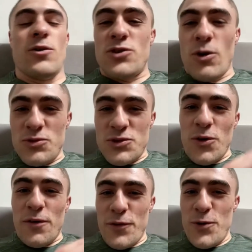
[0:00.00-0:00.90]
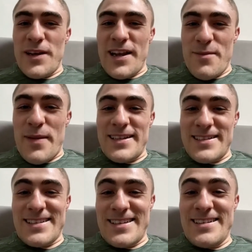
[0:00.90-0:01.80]
don't store food in here,
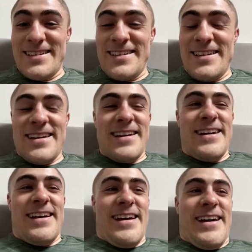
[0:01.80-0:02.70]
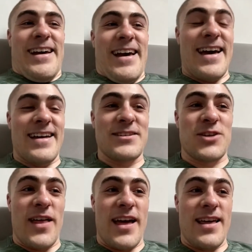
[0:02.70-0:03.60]
basically.
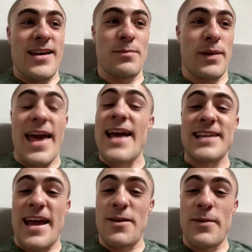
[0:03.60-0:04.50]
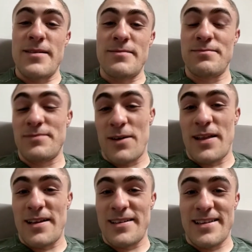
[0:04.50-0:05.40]
So then, but I ate it anyway.
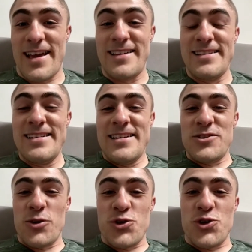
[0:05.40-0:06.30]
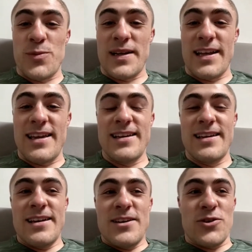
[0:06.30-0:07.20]
Yeah. So stupidly
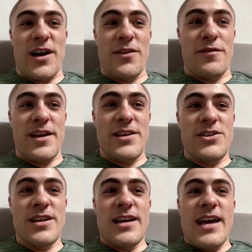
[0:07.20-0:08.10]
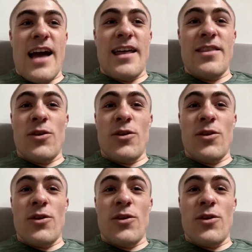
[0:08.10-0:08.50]
took it out of the fridge, and then